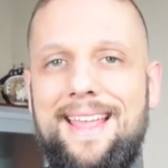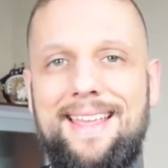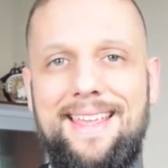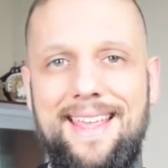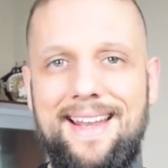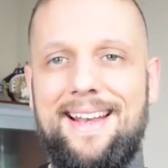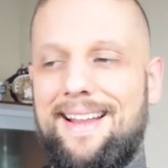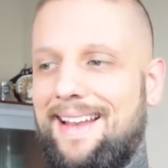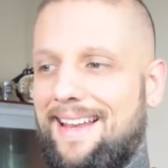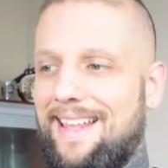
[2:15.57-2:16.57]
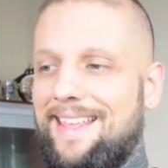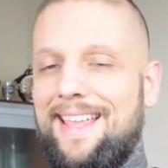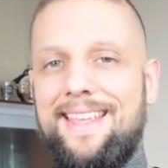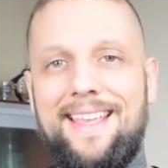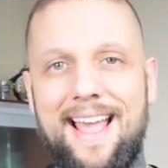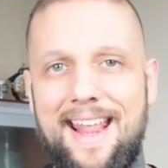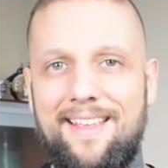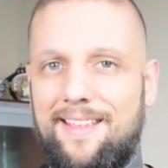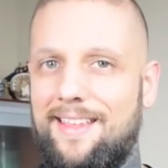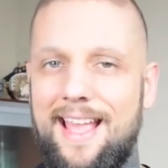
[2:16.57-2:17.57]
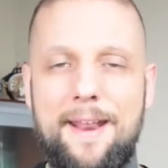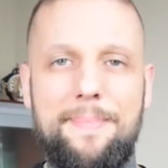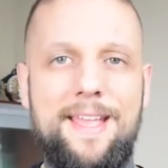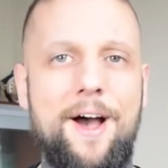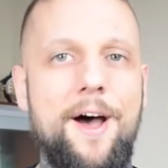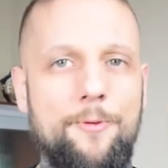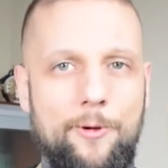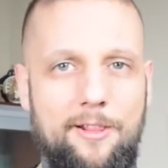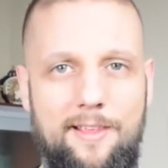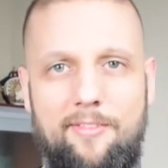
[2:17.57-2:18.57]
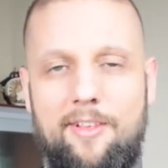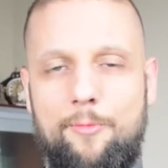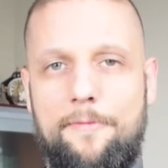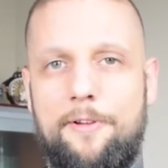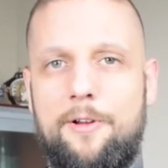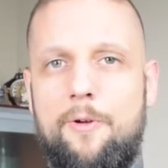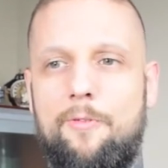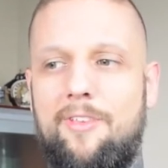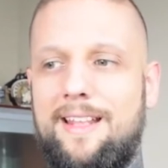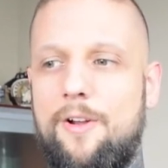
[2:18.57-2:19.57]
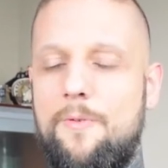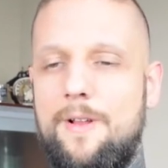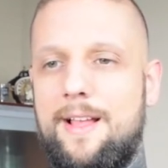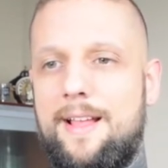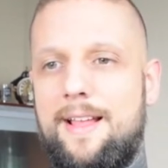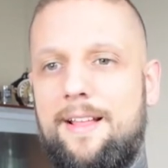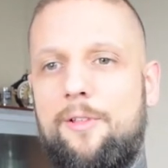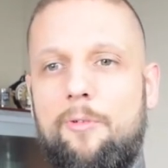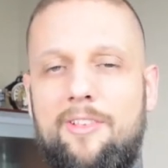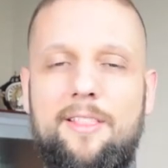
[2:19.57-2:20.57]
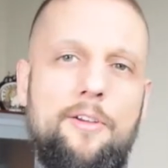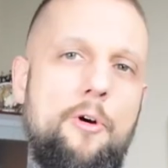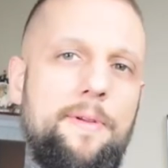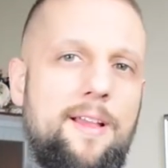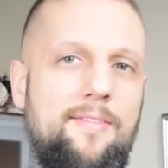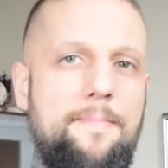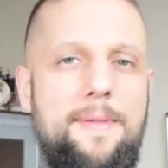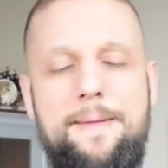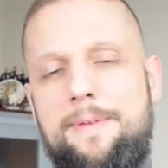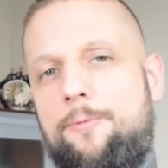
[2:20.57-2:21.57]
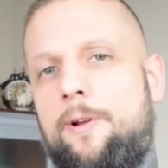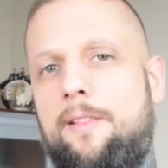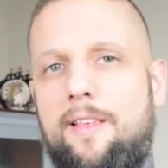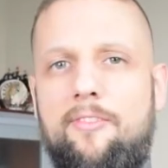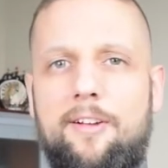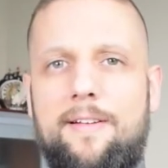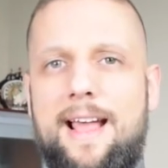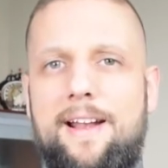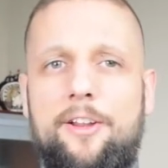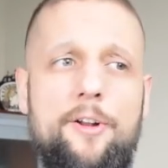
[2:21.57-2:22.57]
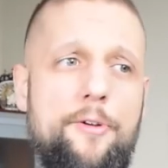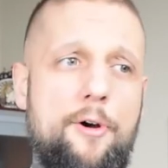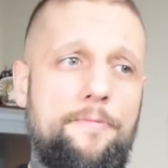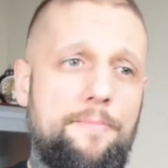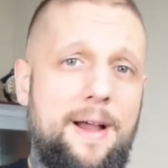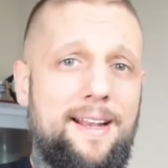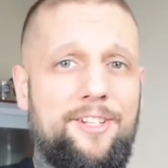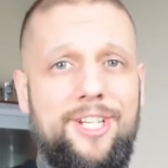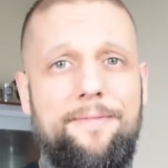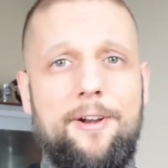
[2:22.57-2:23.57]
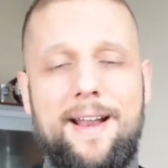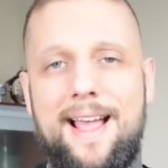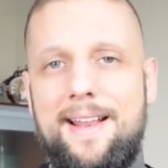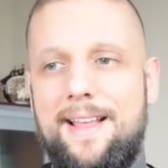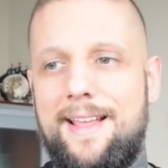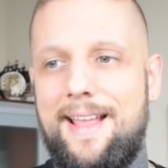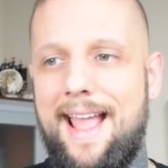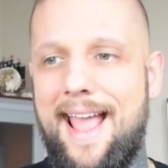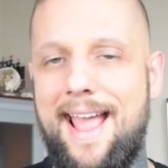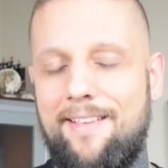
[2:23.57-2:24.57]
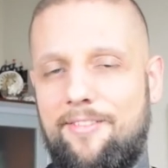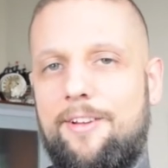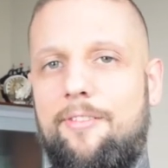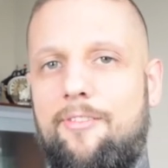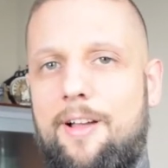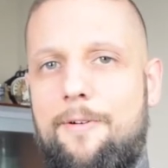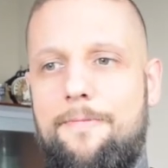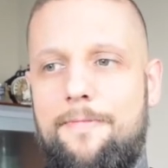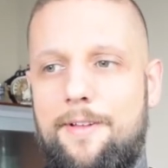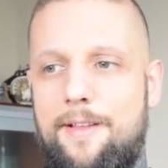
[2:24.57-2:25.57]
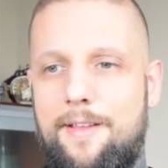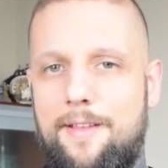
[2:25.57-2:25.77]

you gotta be unrealistic with your goals. Don't set the goal because it may be realistic or not, or you don't know if you might achieve it or not. Ask yourself,